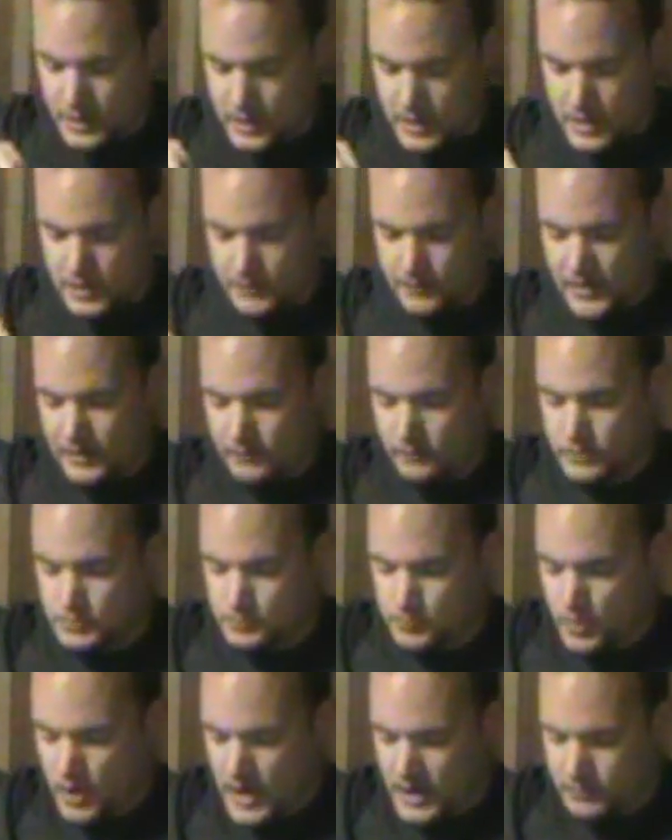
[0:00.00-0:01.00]
That was
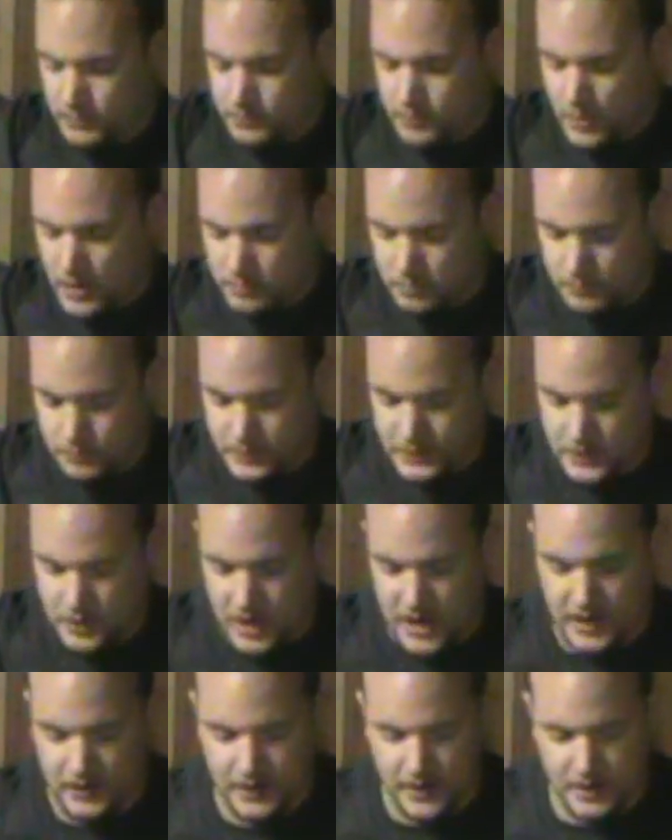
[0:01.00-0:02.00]
probably the
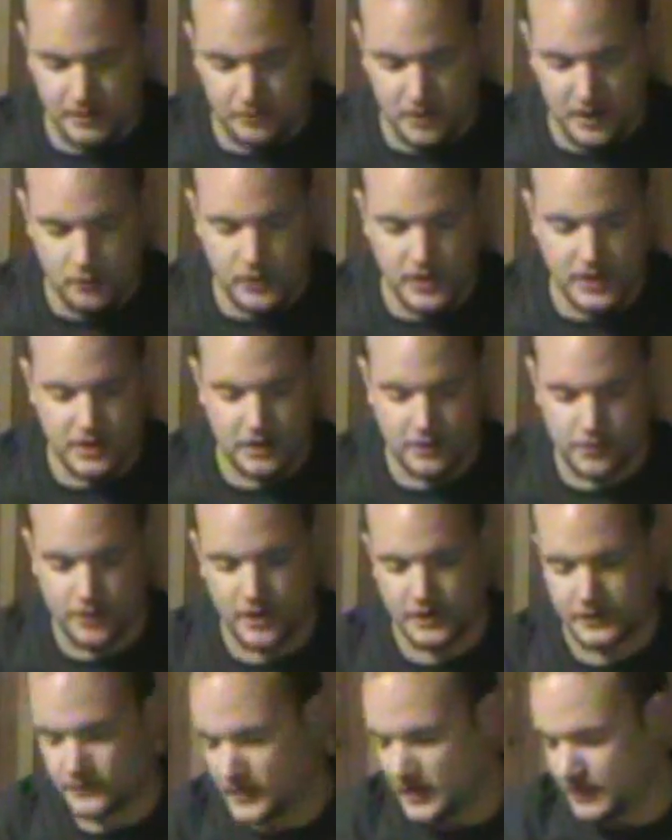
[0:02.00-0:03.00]
highlight of my week, I
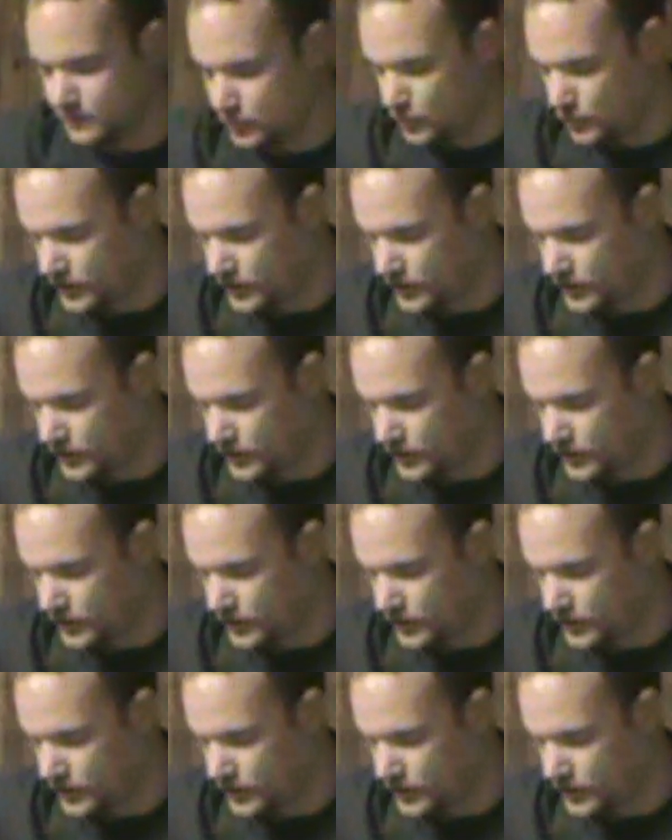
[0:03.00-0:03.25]
thought, at that